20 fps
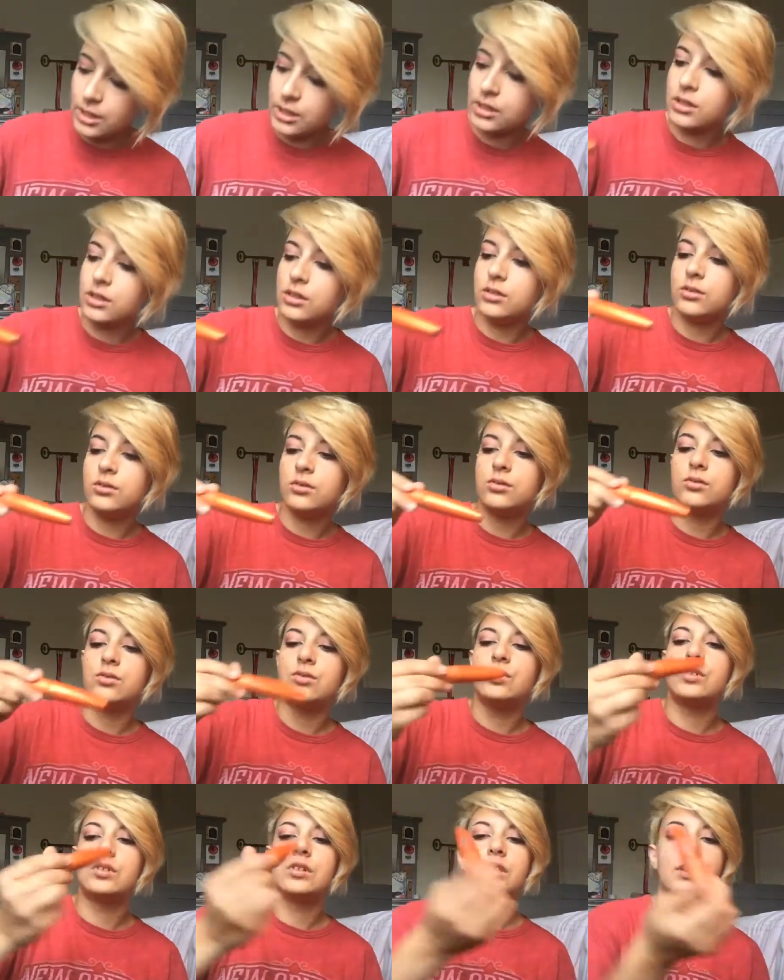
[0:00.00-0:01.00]
I
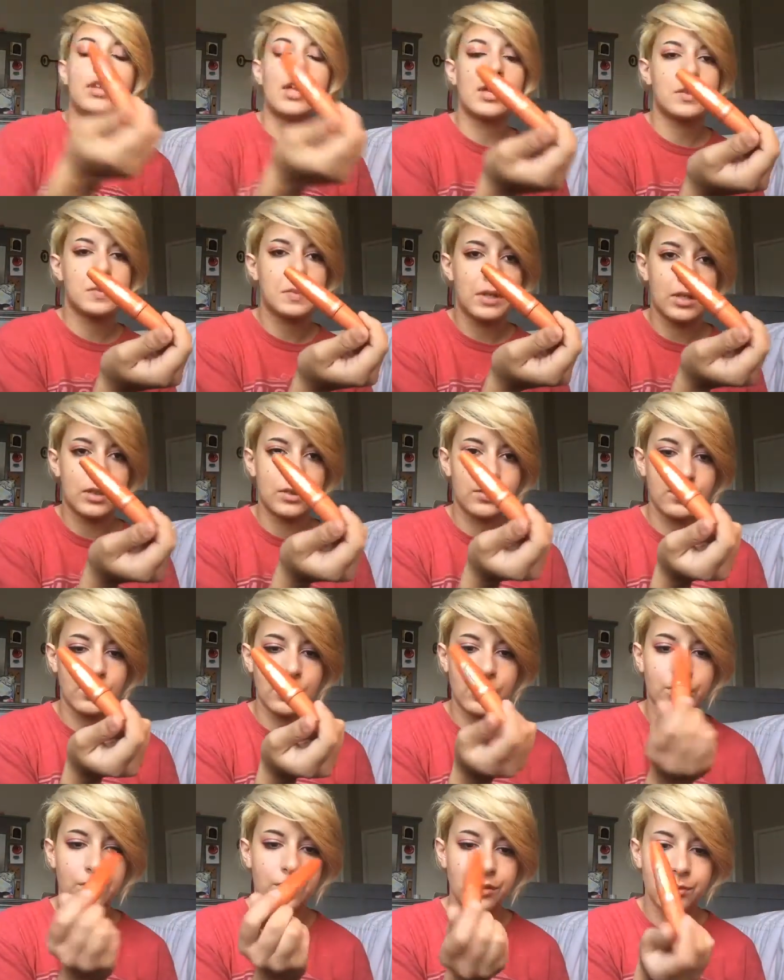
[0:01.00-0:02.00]
use Last Blast
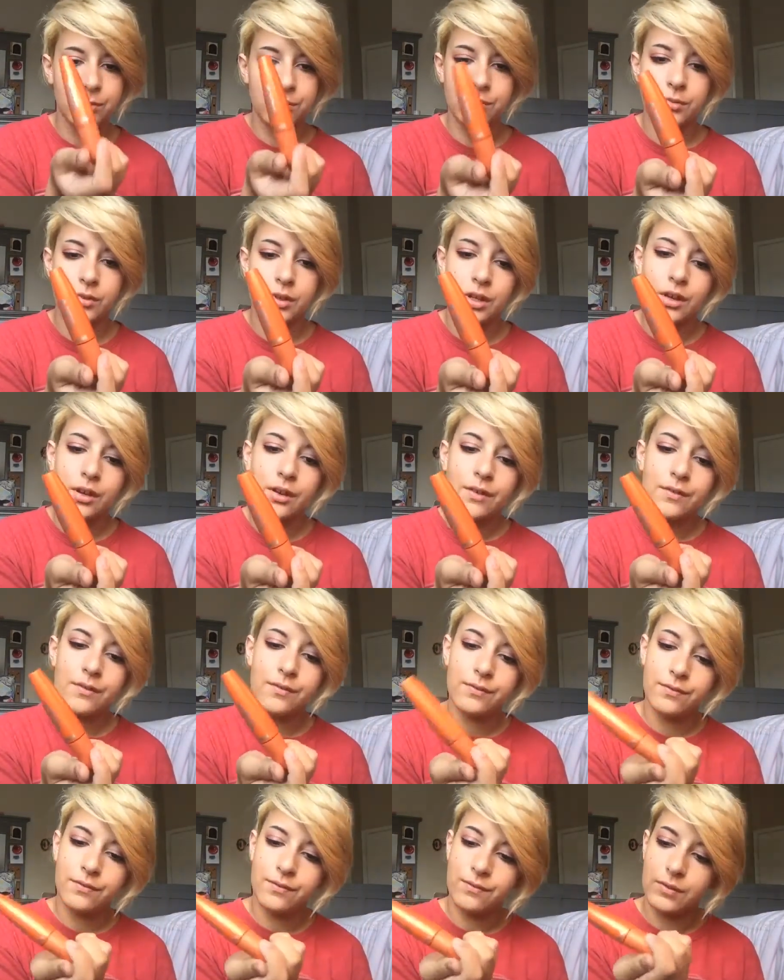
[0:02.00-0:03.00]
Volume
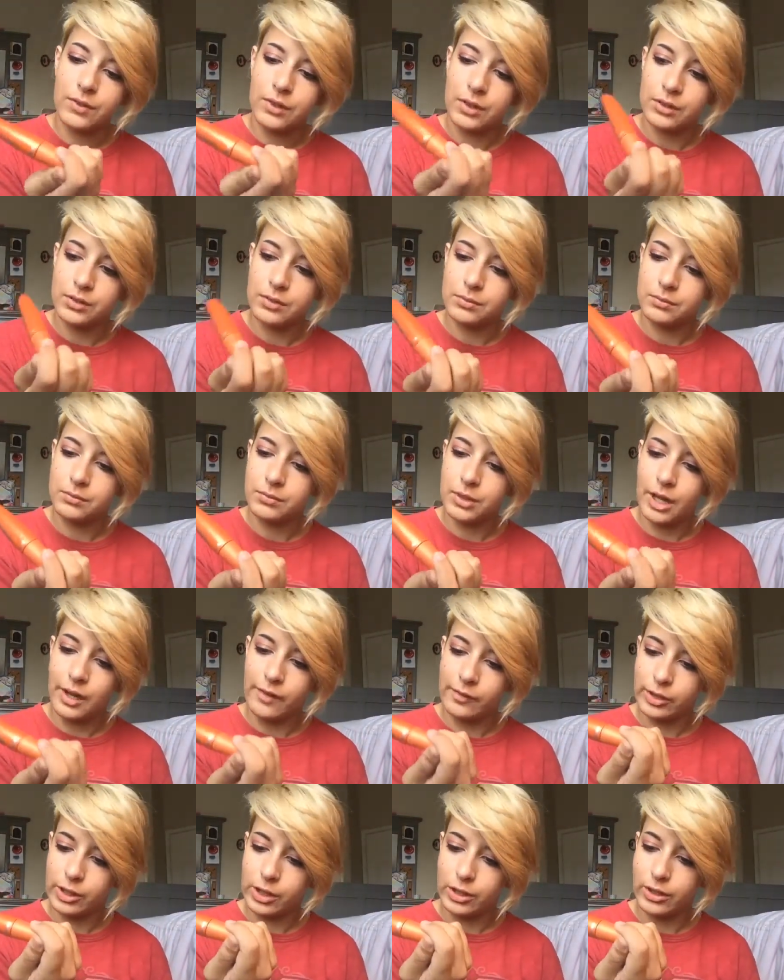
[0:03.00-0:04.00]
from
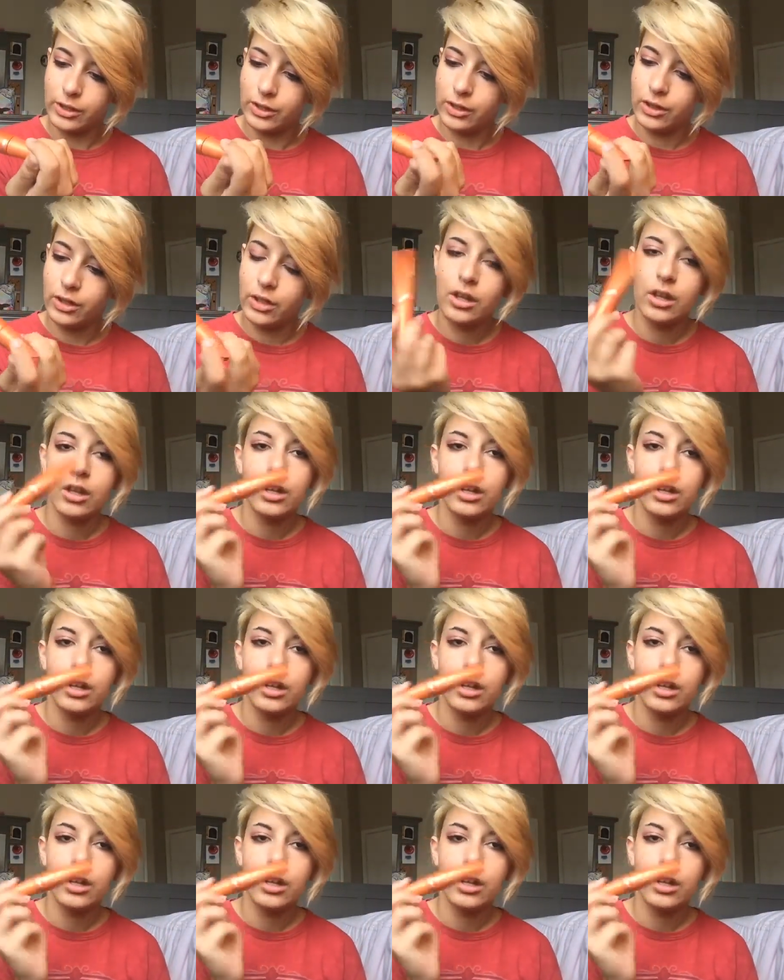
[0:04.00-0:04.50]
CoverGirl.